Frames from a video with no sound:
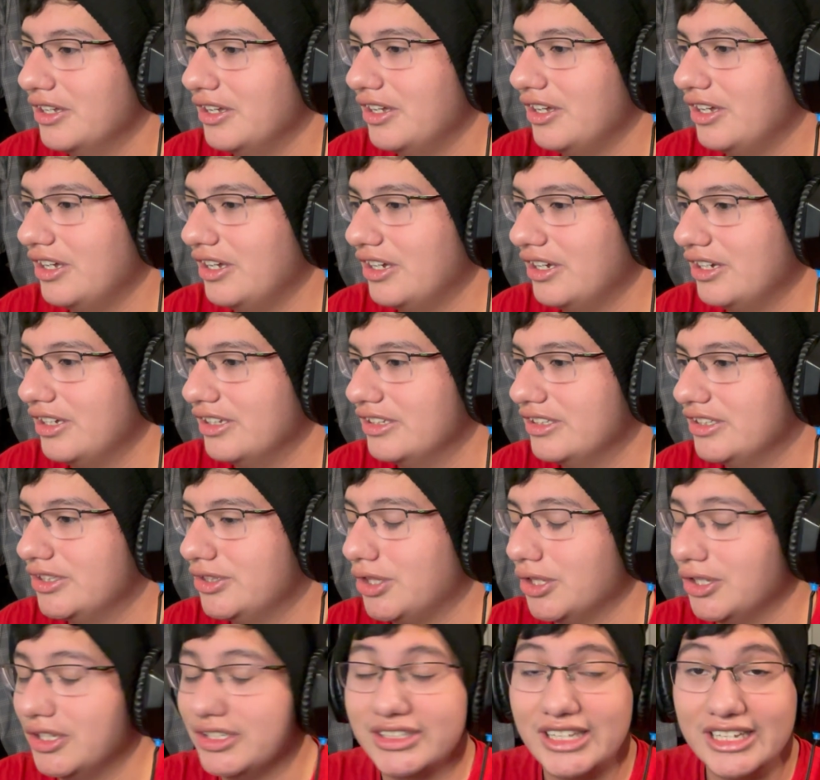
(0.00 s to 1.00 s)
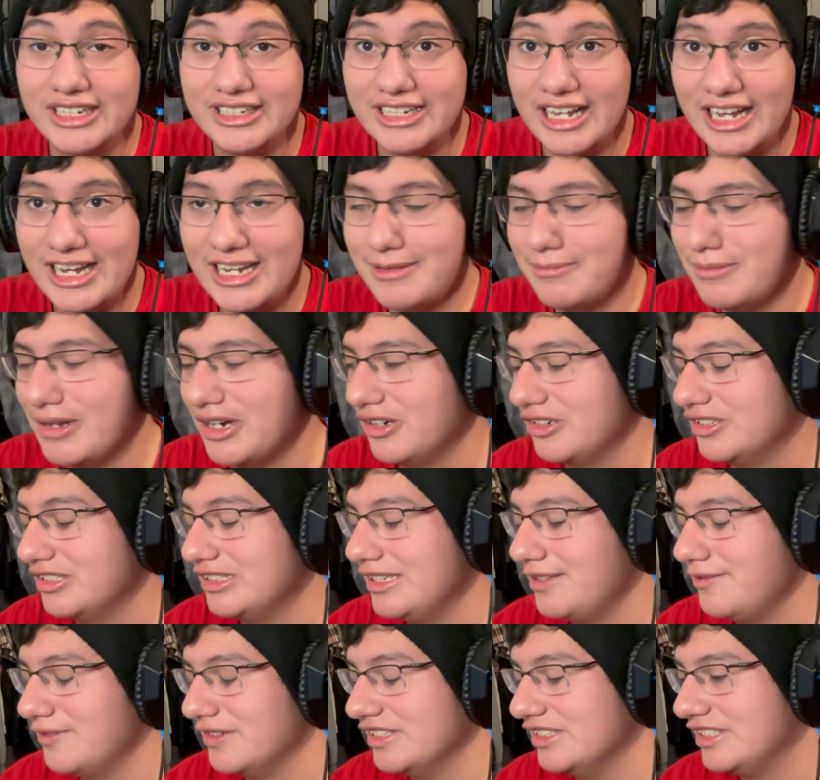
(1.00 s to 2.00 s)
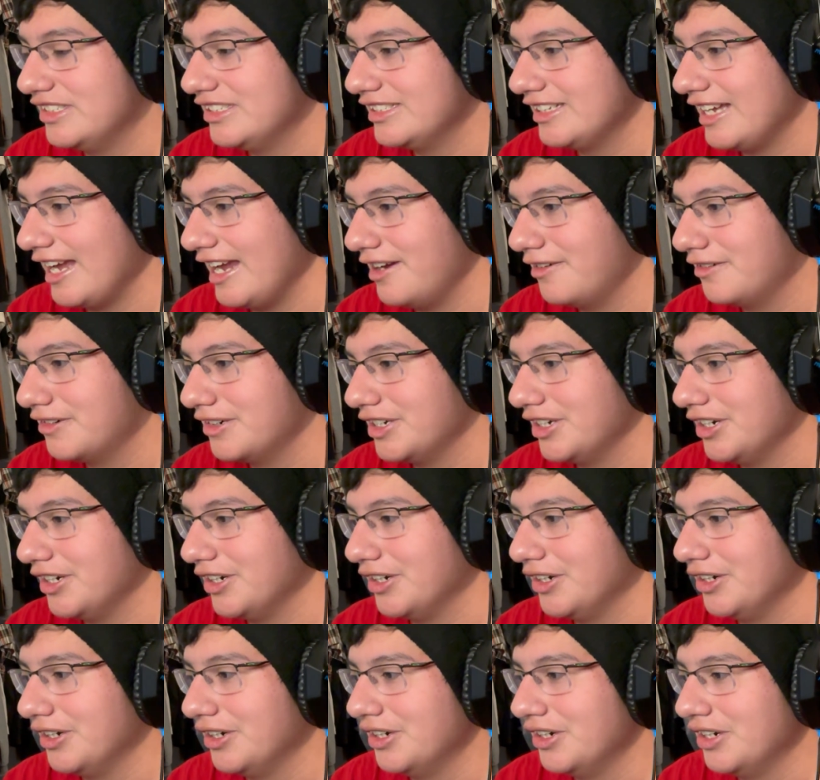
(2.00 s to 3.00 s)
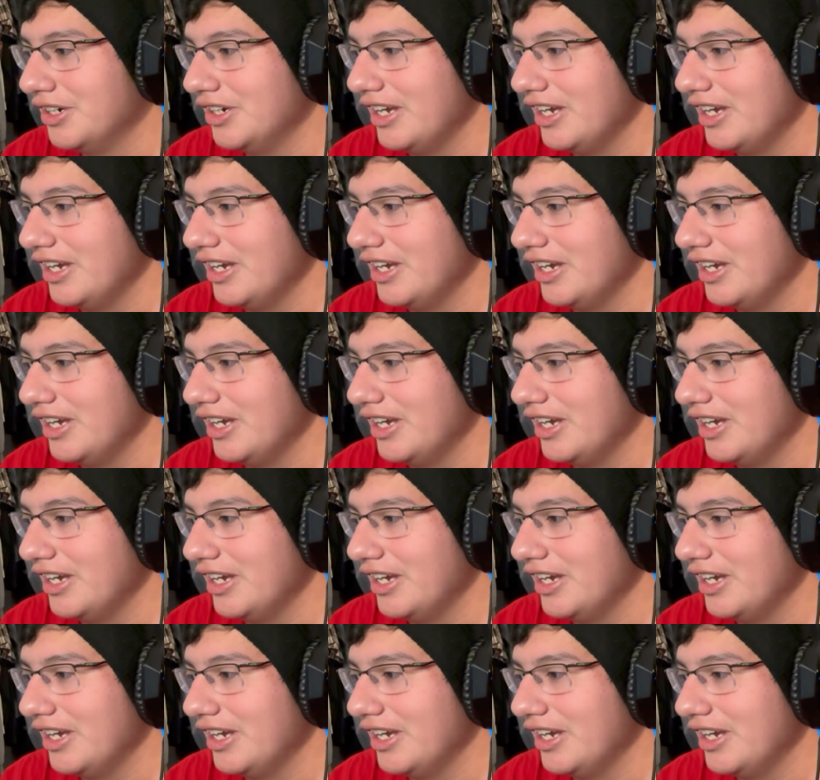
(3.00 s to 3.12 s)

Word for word: uh the, the nightmares even scarier.